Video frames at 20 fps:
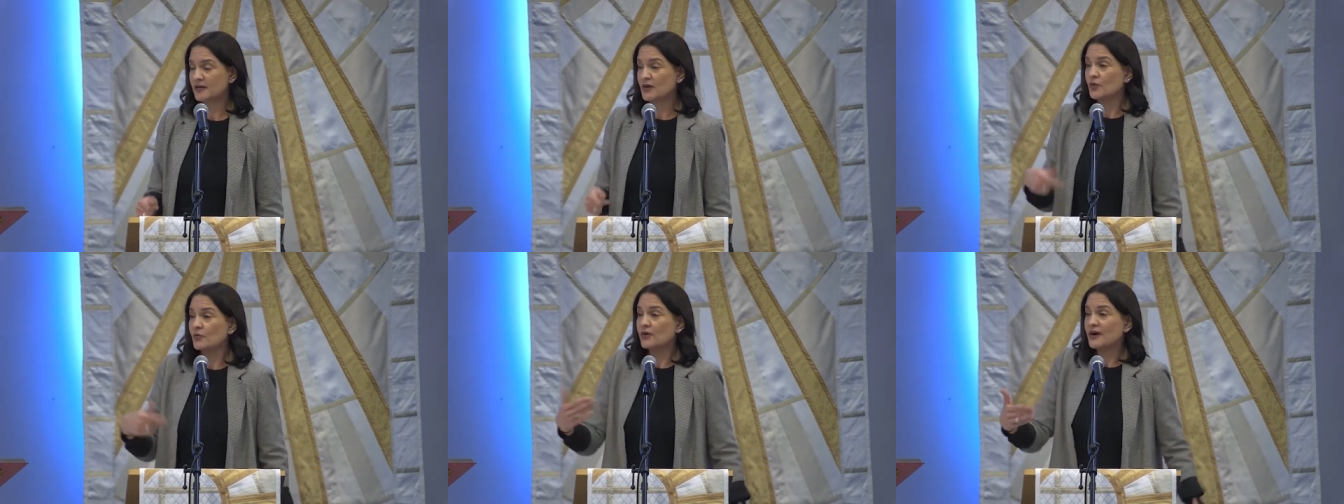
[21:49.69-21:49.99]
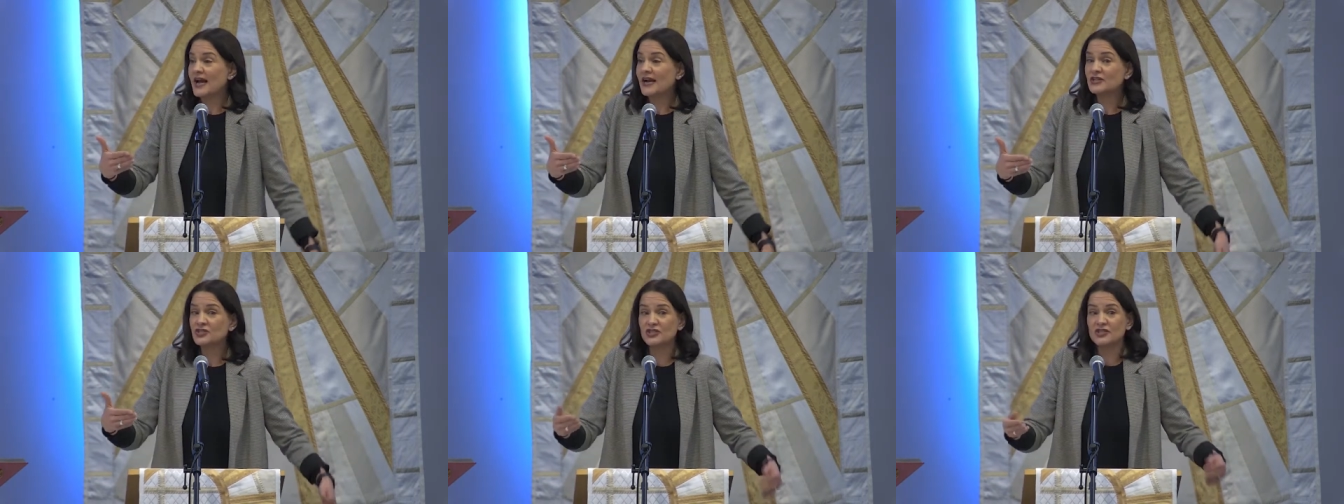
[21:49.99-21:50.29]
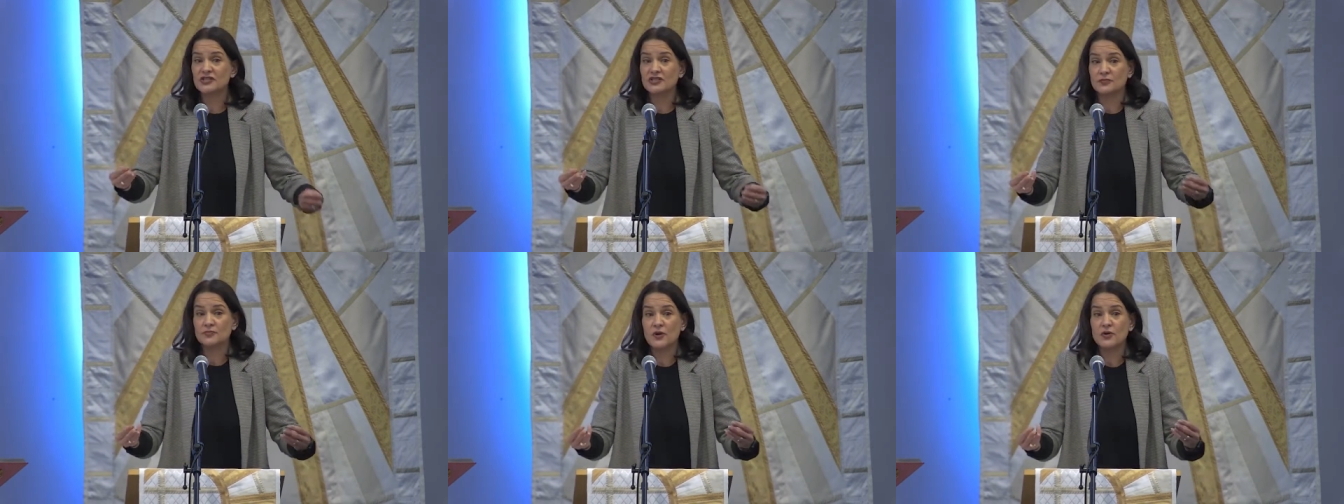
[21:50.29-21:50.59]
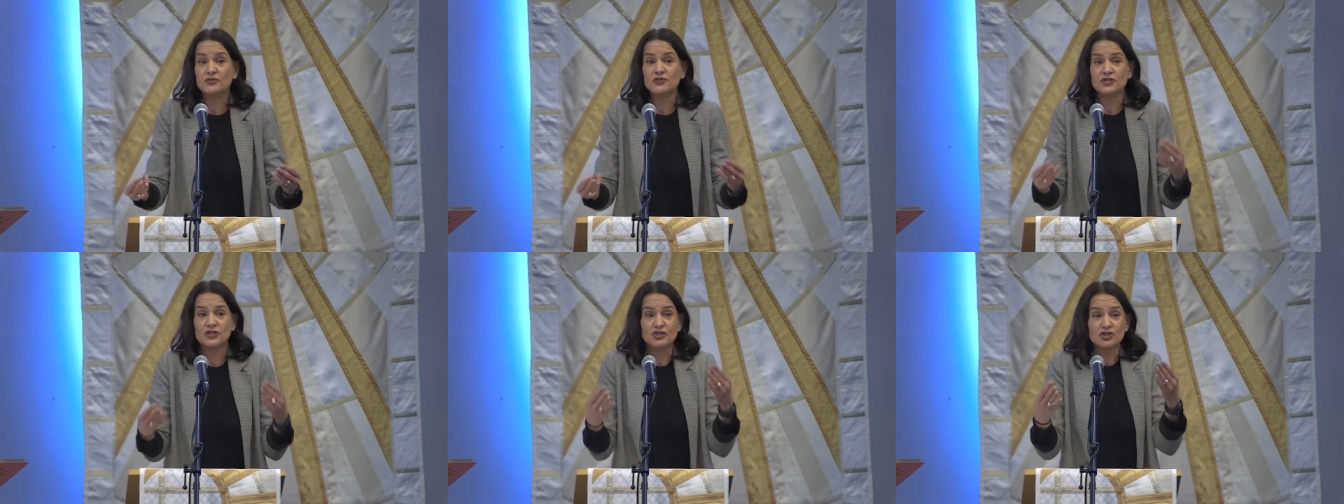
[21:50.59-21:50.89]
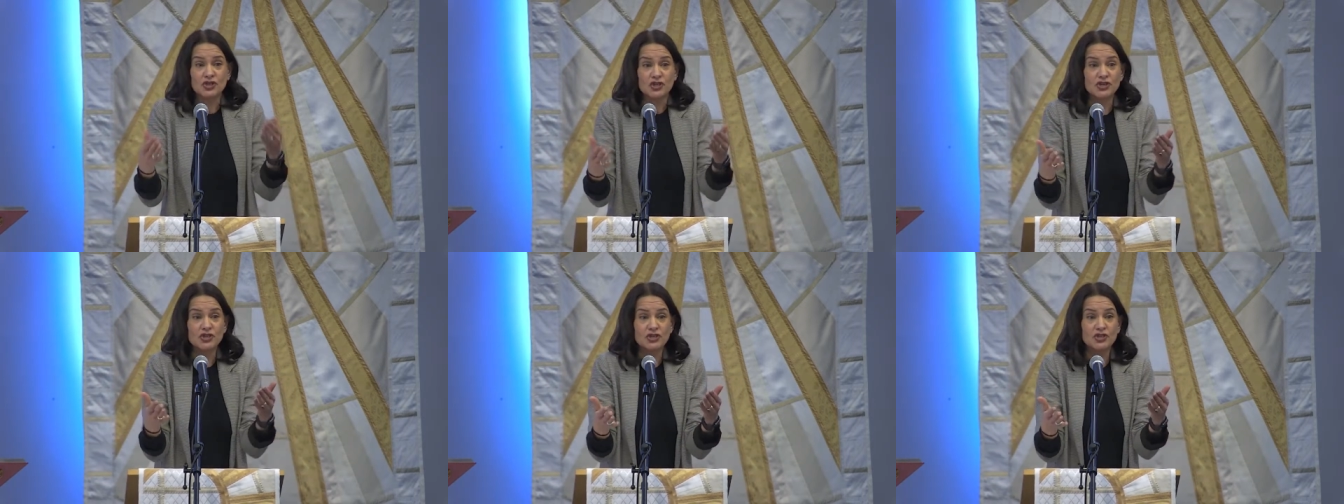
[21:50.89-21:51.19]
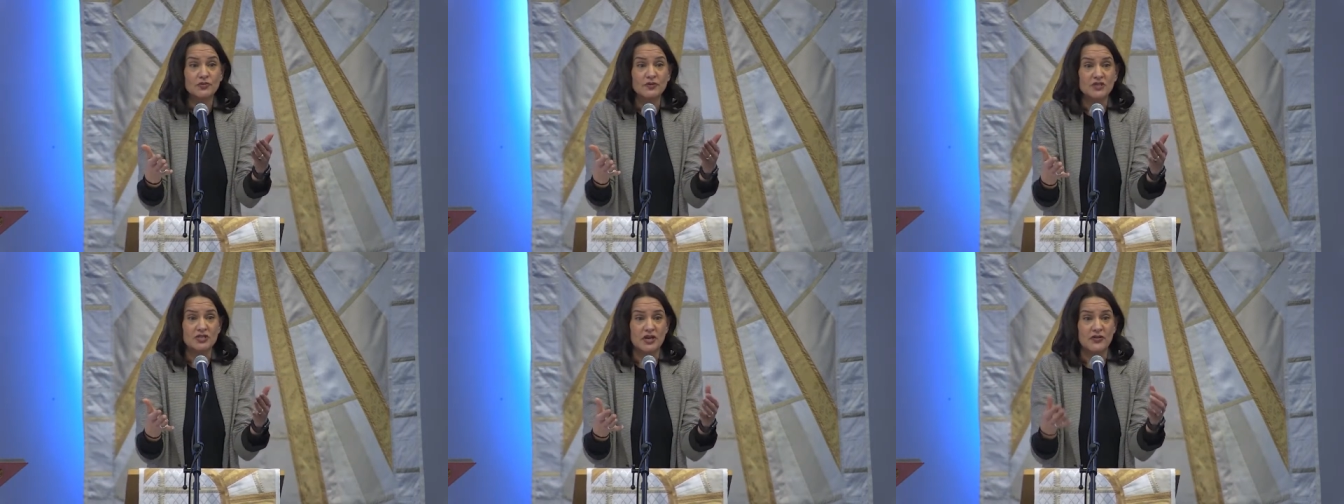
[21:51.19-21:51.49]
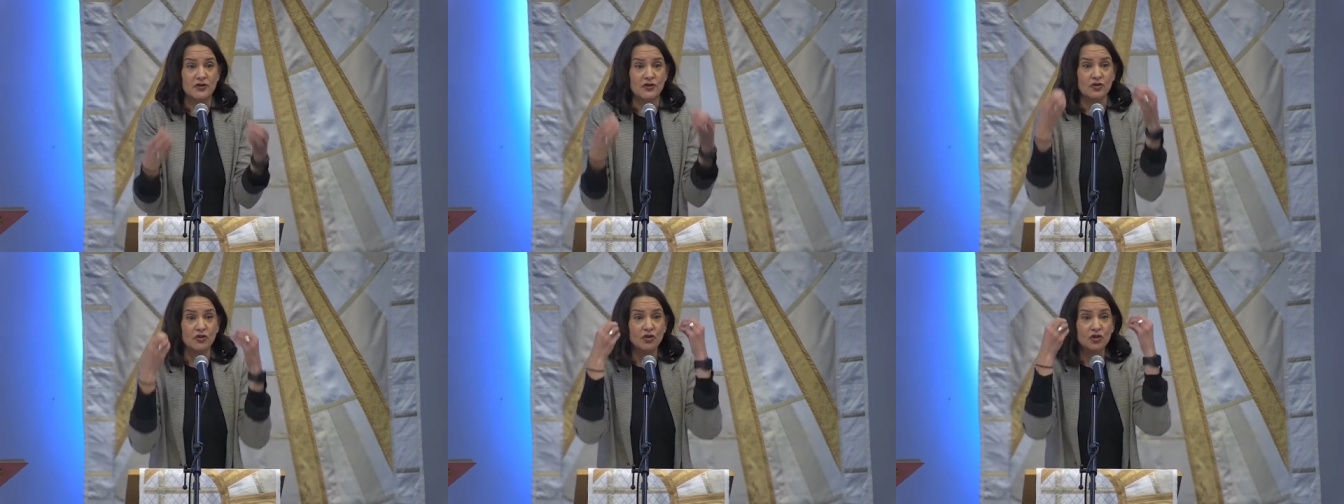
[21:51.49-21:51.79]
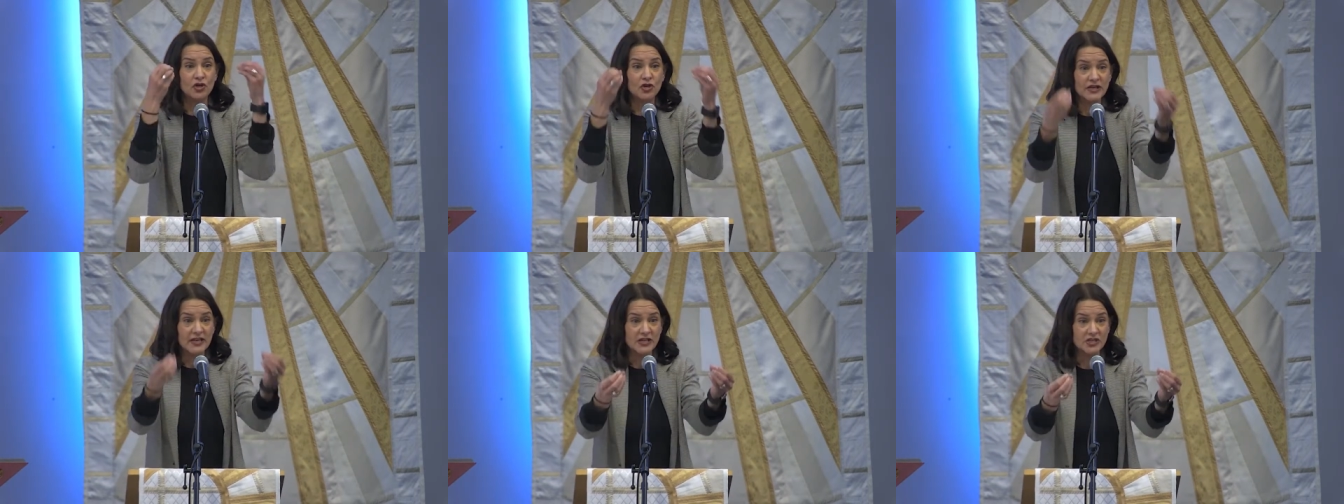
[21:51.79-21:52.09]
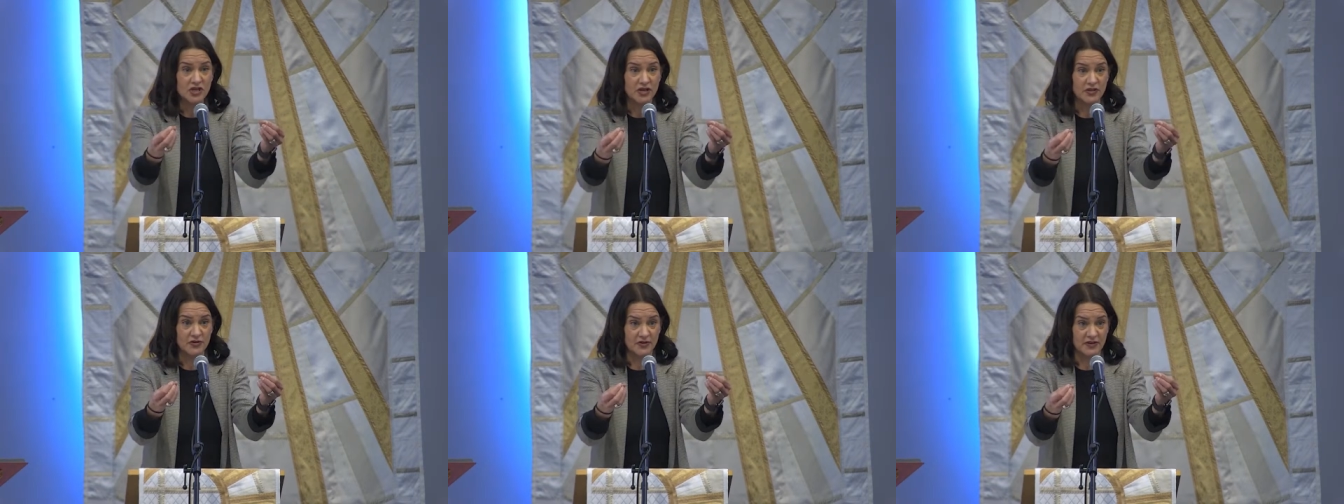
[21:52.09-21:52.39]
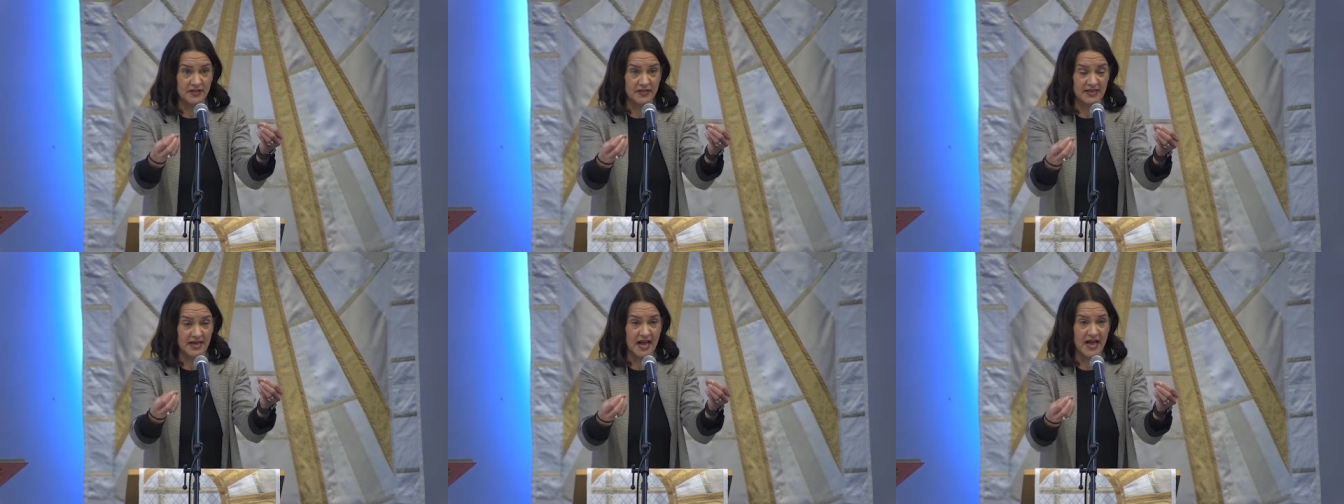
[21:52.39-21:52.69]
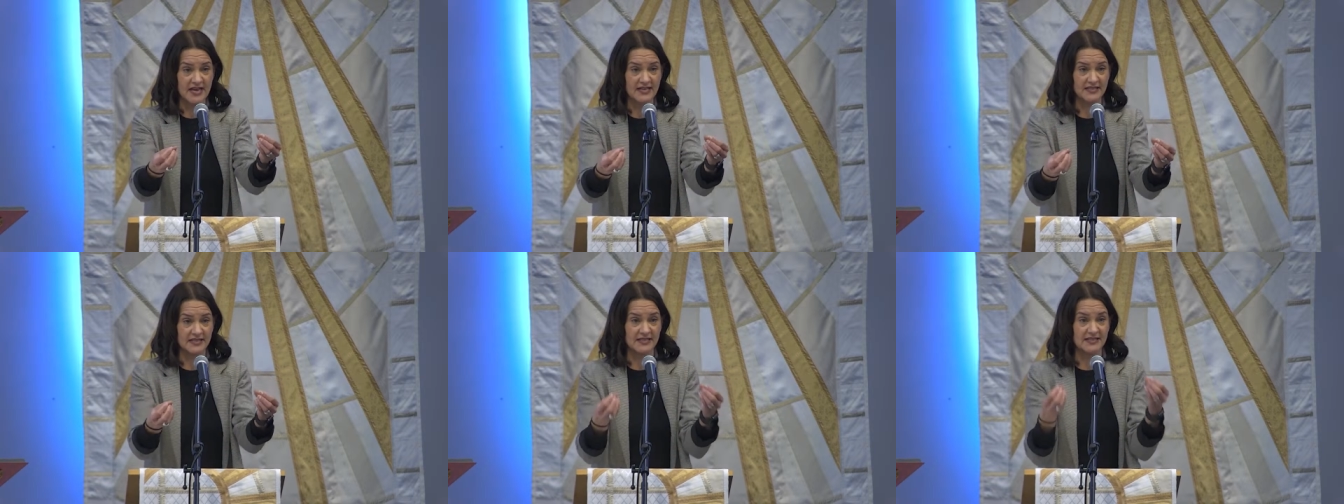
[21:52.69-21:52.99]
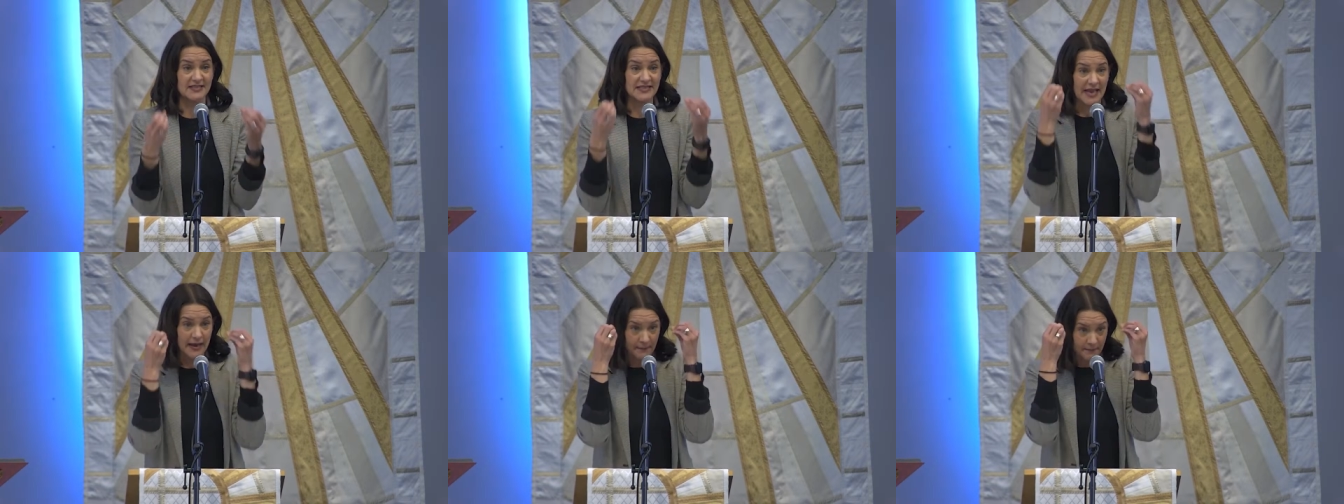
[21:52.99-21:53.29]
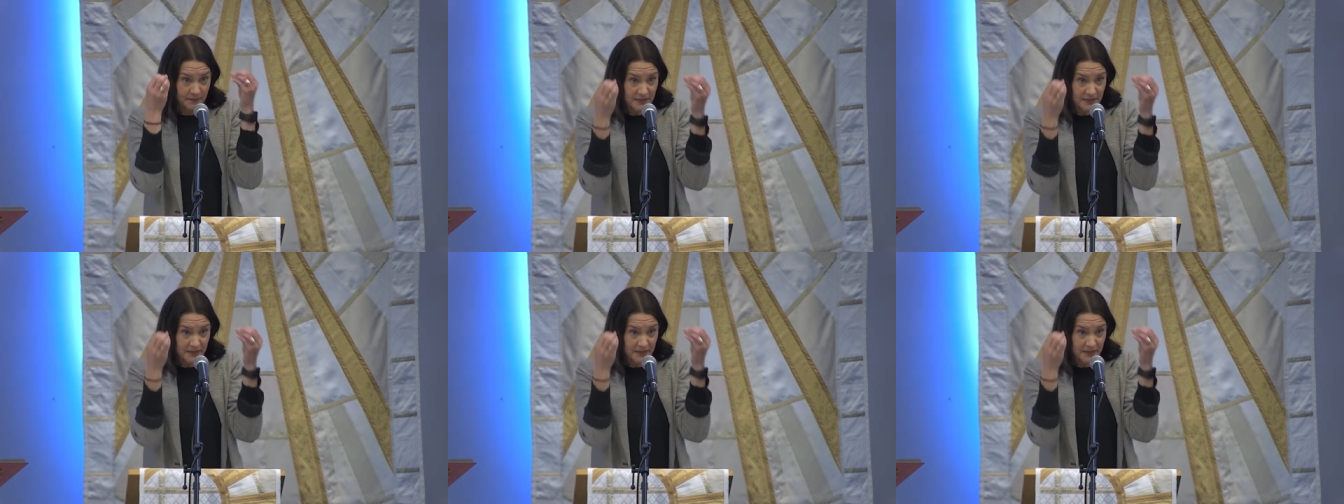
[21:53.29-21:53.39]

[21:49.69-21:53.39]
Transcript: We're actually supposed to turn to each other, look each other in the eyes, and say,